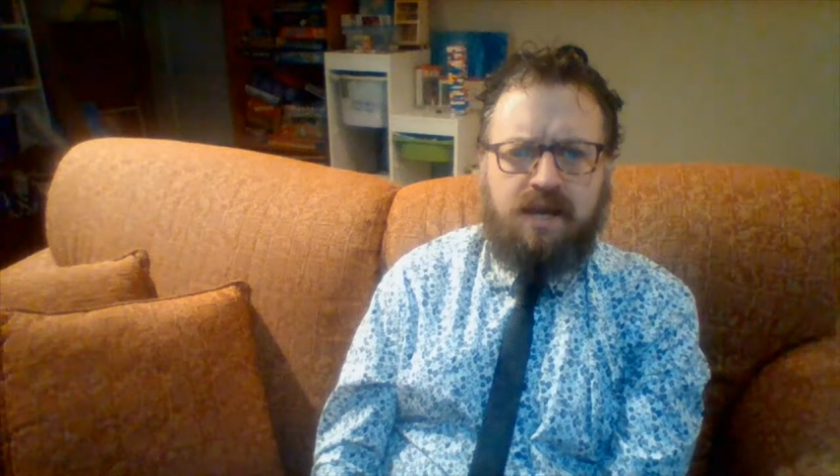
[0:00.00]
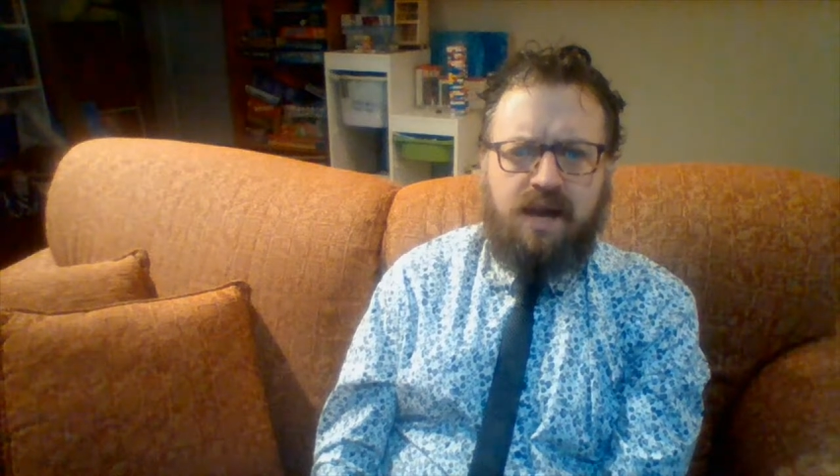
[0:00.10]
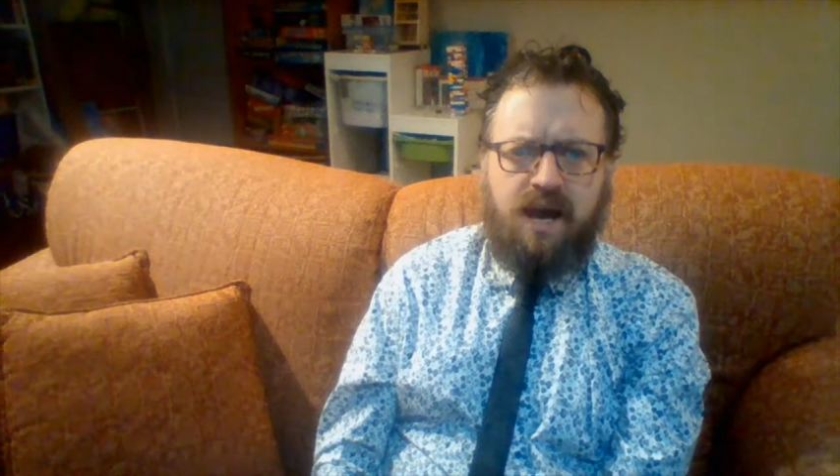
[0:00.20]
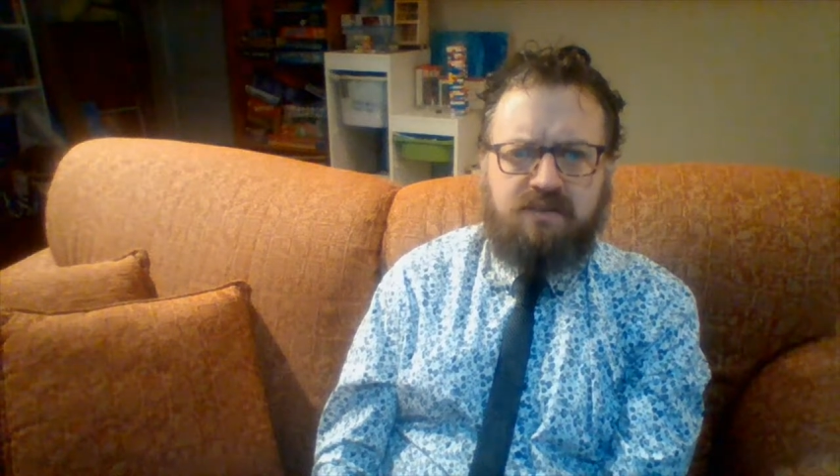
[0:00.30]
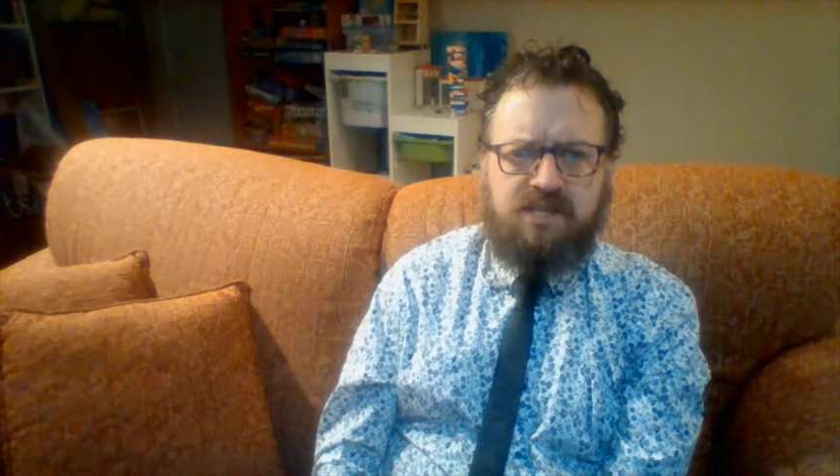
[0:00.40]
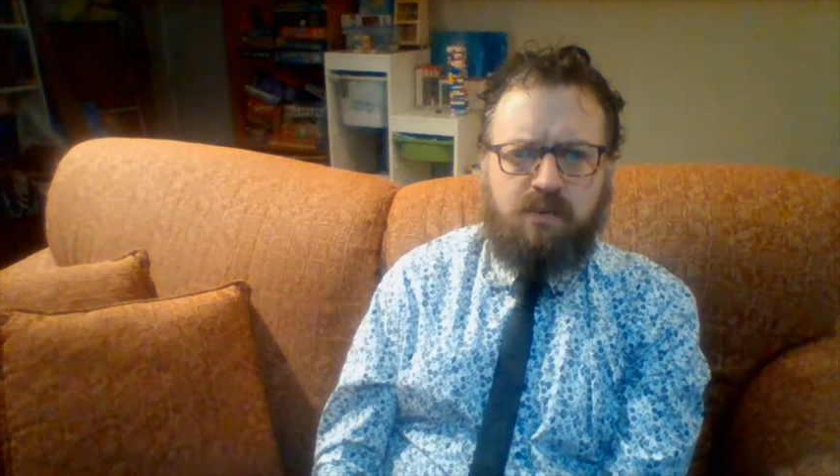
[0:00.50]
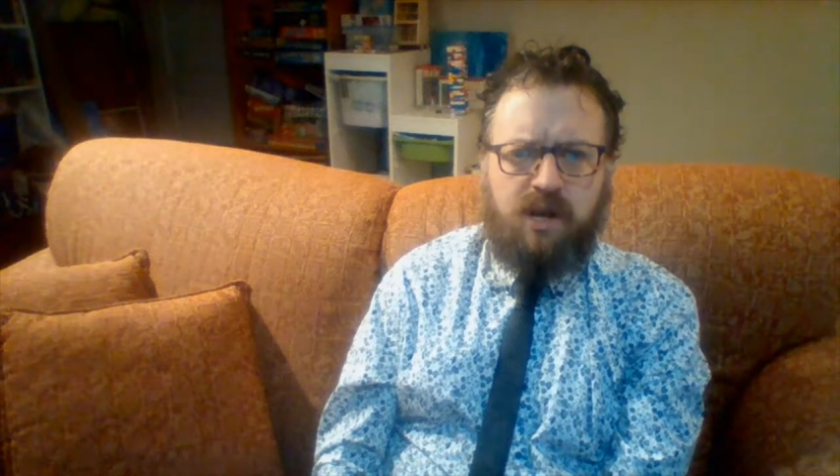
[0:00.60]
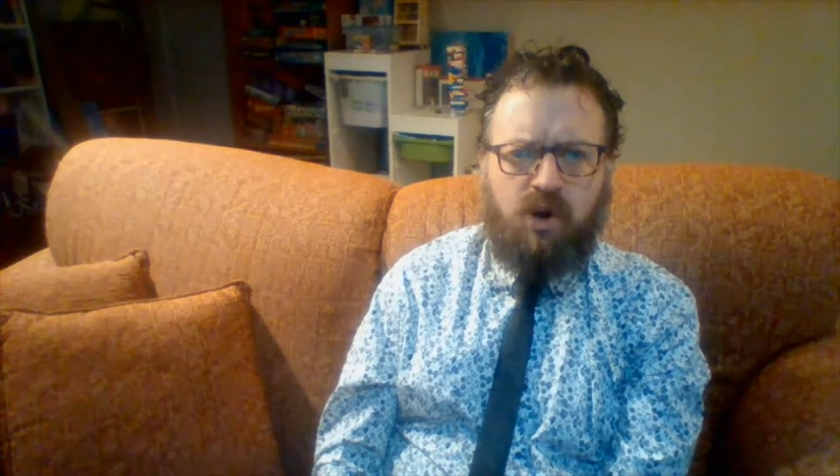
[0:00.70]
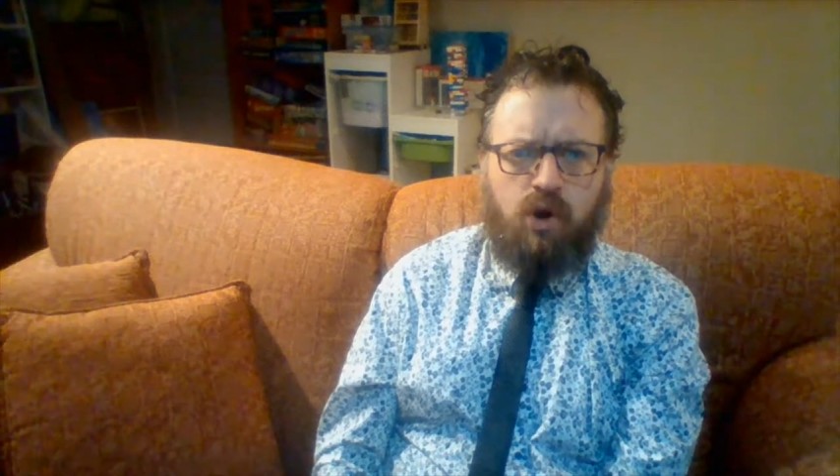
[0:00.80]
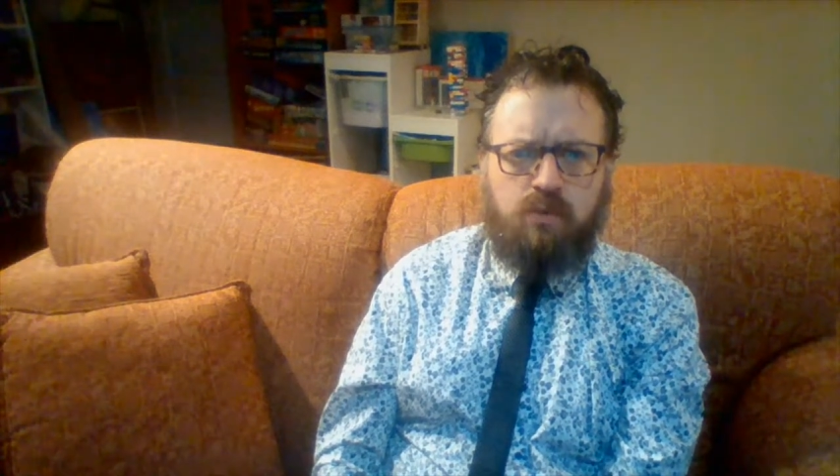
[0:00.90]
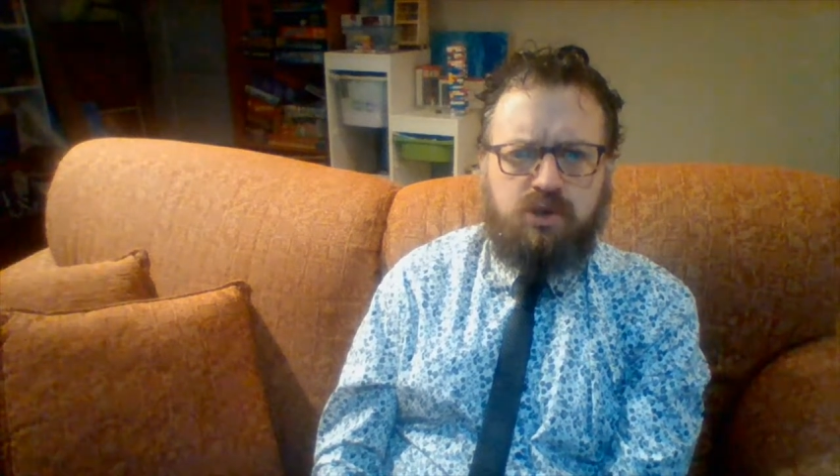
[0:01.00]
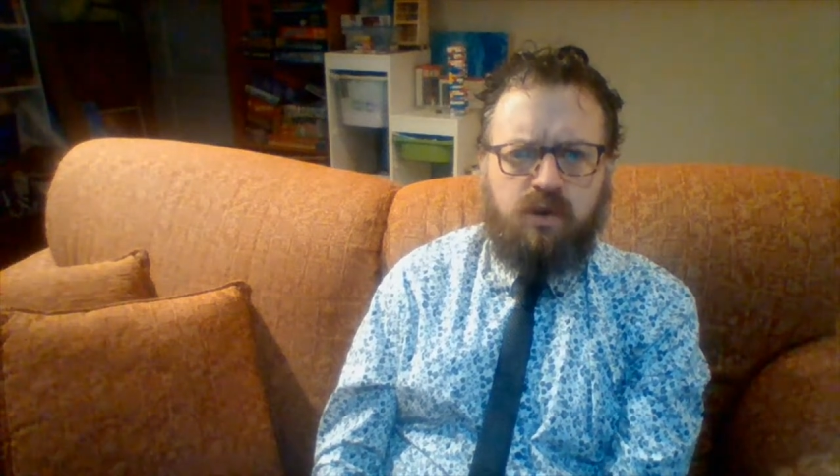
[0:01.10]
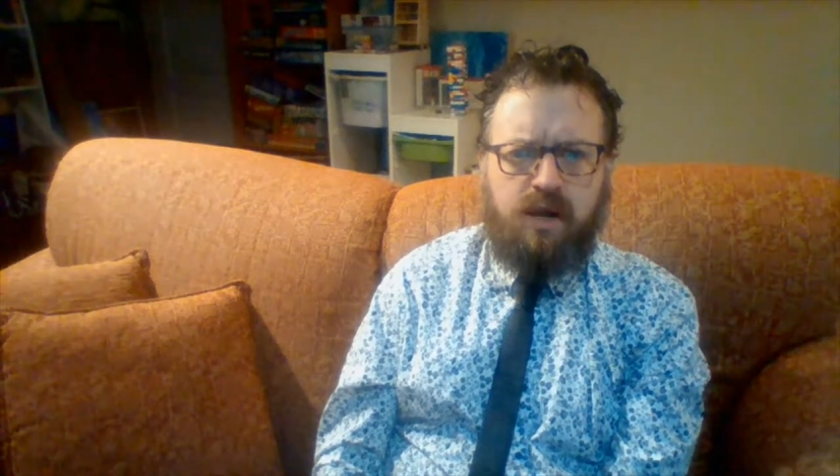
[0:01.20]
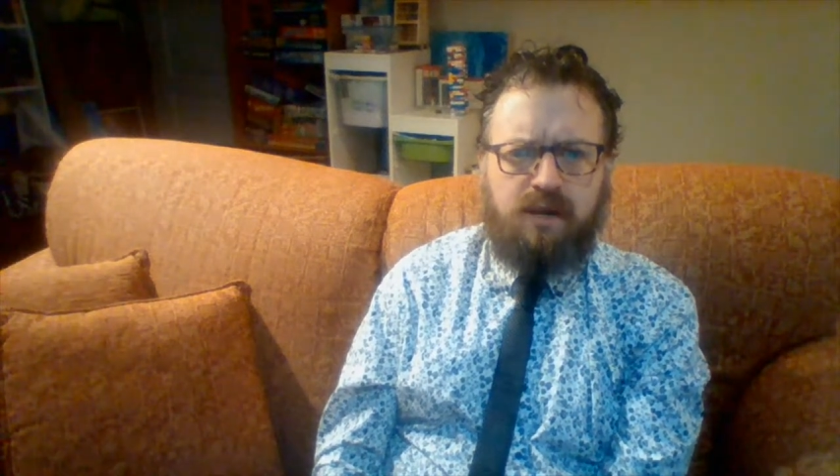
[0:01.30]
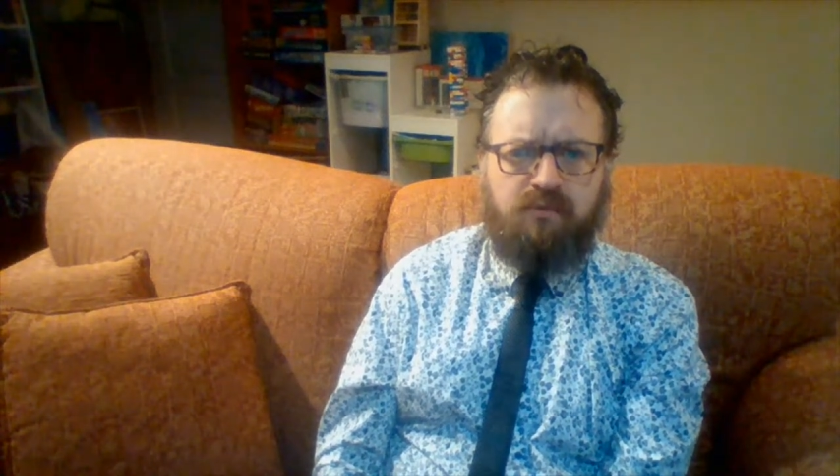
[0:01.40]
Have someone at home
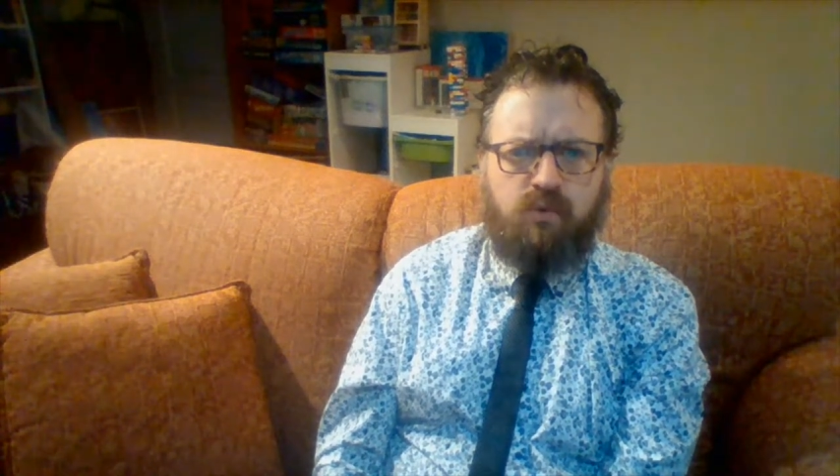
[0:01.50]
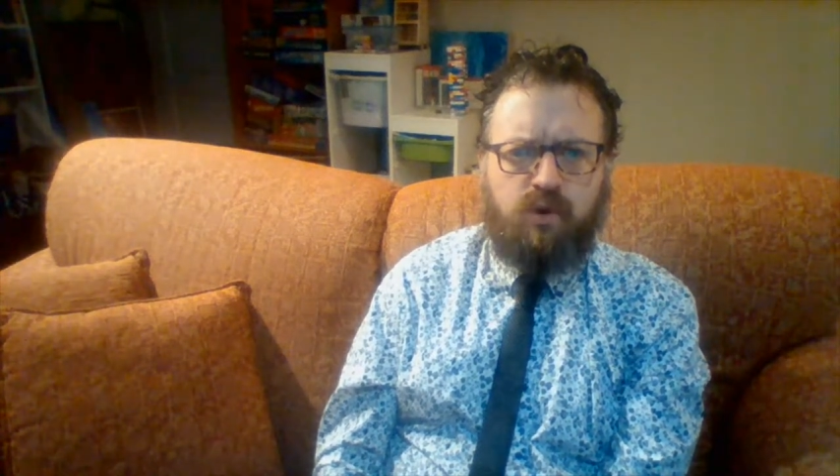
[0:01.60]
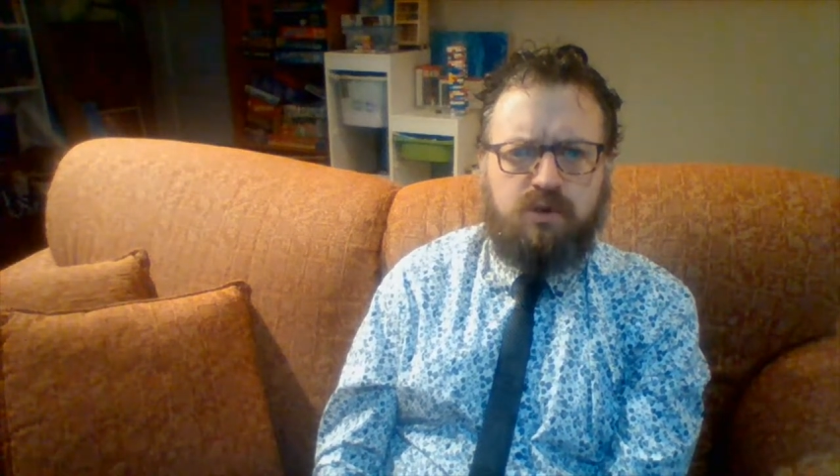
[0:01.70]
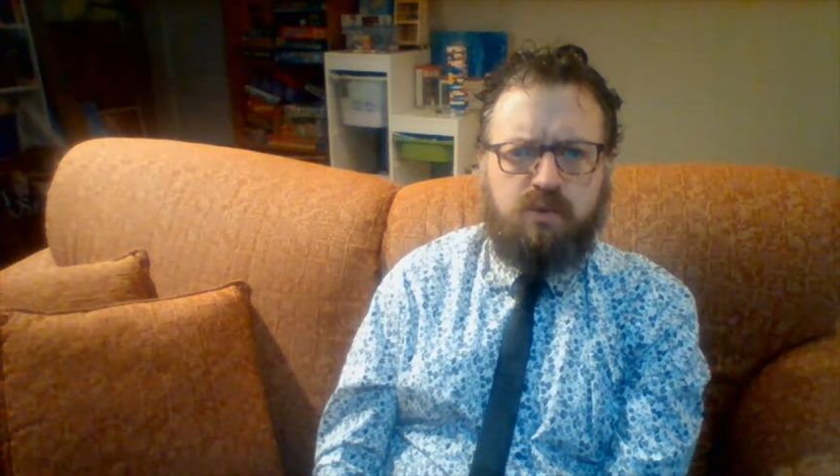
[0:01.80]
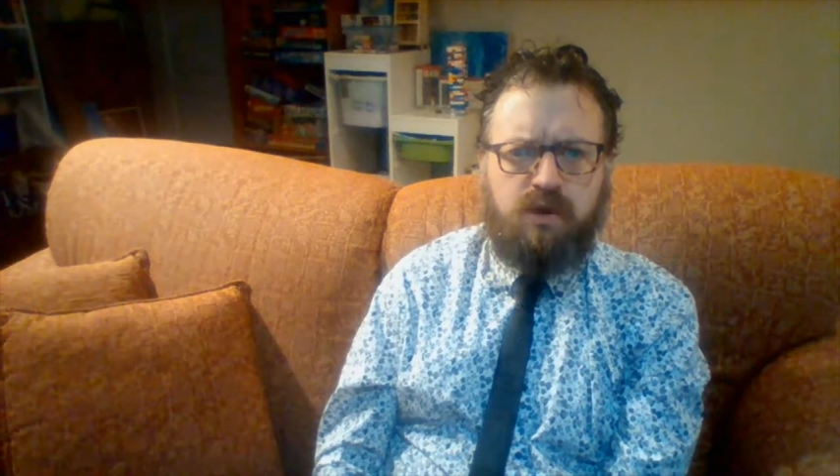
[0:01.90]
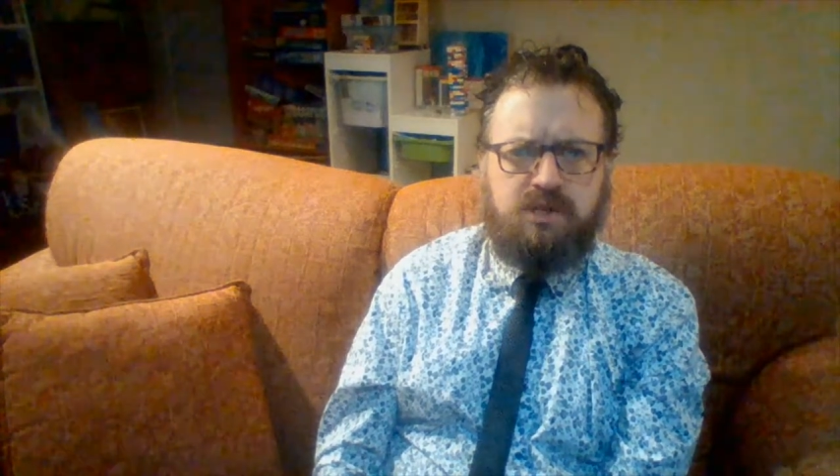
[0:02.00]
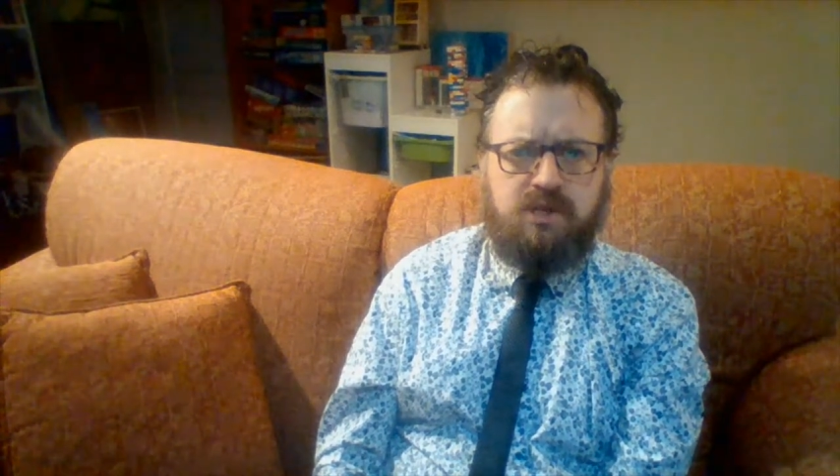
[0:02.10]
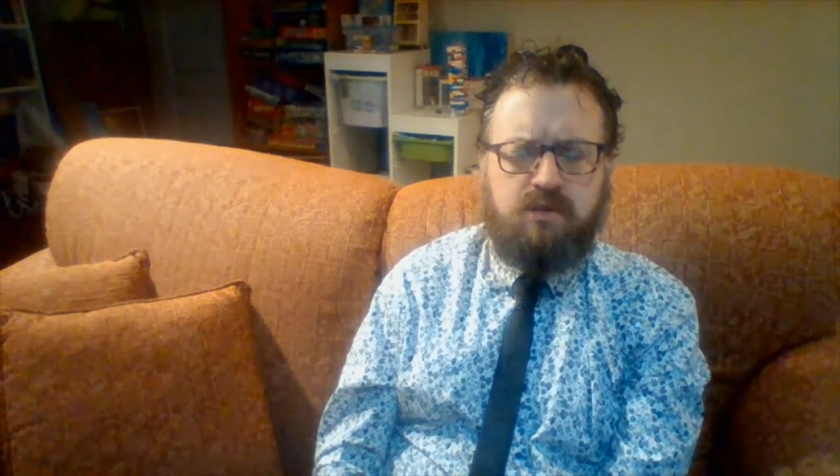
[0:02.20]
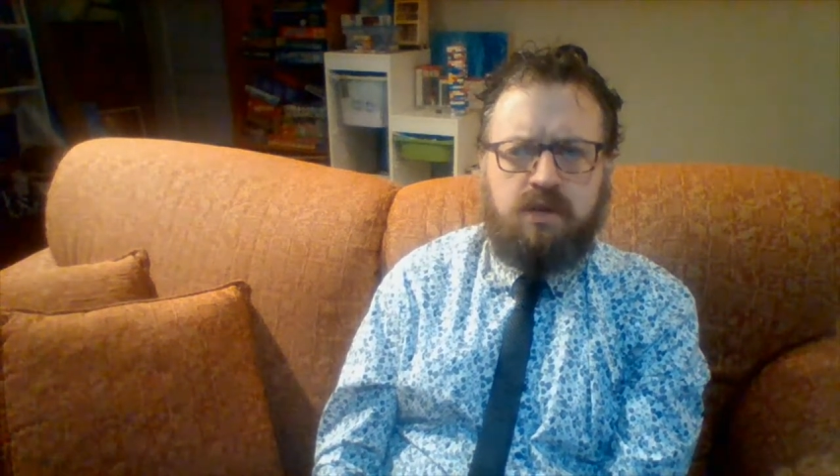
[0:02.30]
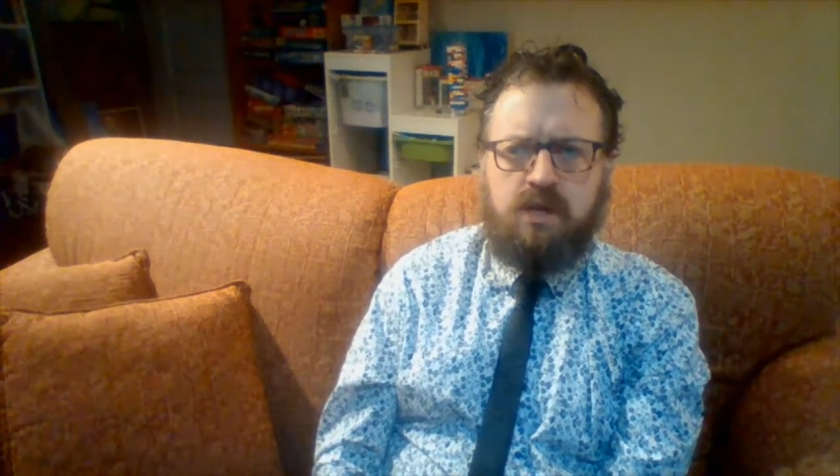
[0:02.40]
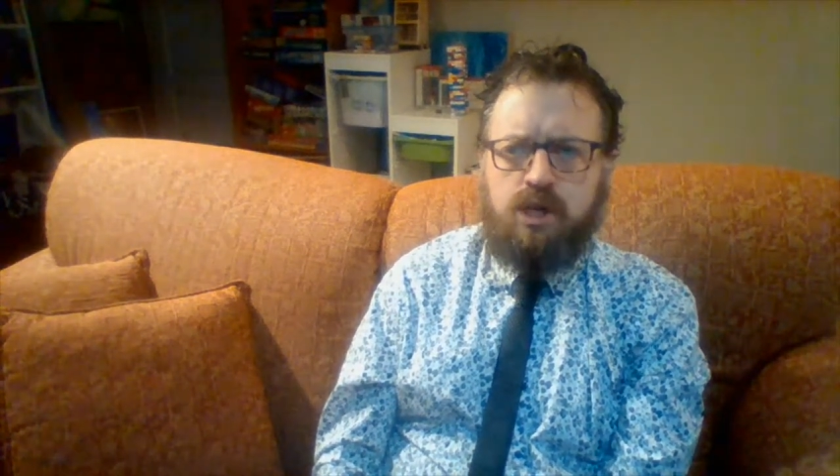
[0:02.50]
try it for you as well, too.